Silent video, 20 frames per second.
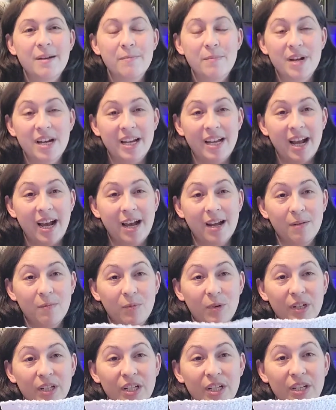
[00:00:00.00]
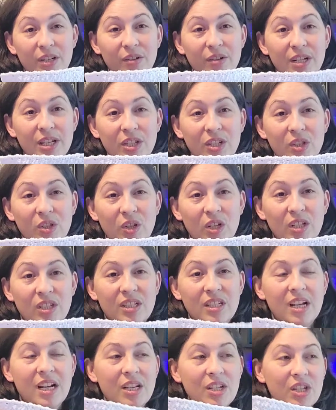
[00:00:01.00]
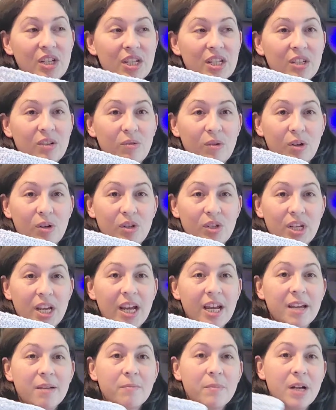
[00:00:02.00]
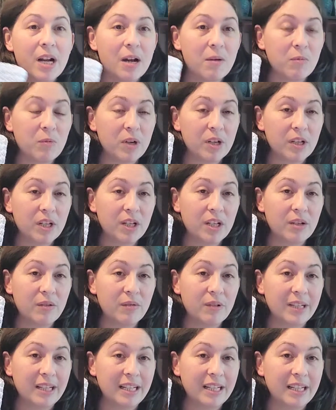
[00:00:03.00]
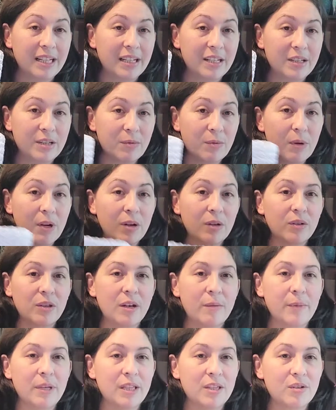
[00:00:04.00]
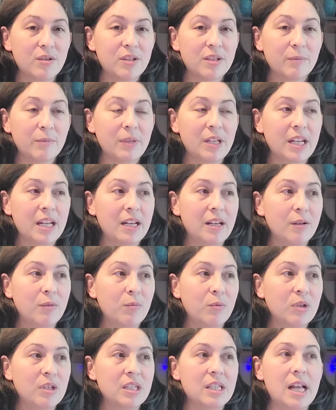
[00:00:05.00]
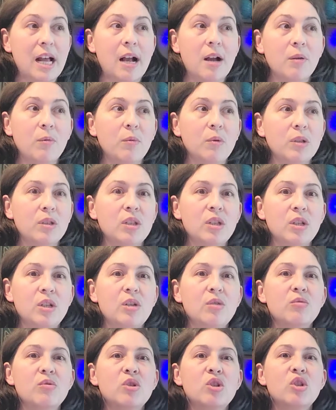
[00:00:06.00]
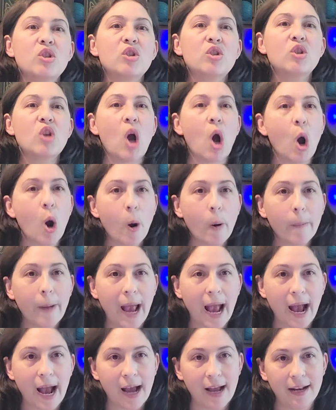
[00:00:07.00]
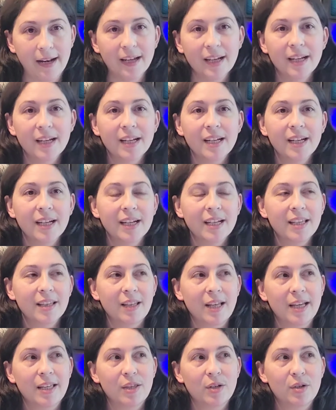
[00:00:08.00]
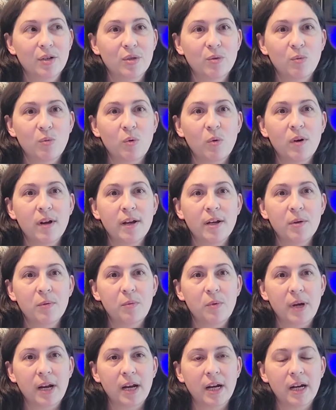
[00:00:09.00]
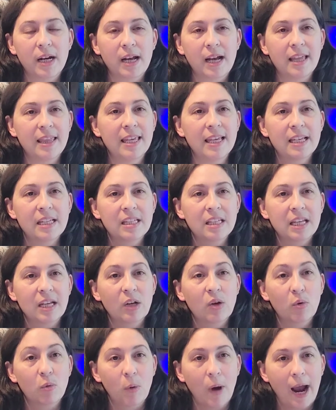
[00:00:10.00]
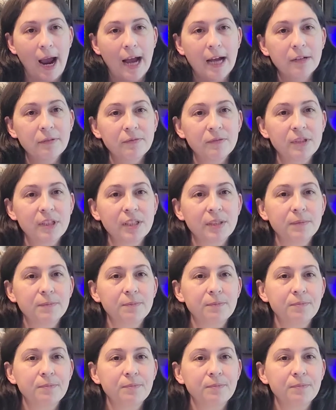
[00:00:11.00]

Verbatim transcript: but I'm wanting to do dishcloths, not just crochet, but I'm wanting to do knitted as well. I mean, there's some knitted ones that I want to do so bad. Like there's one where I think it's like graft,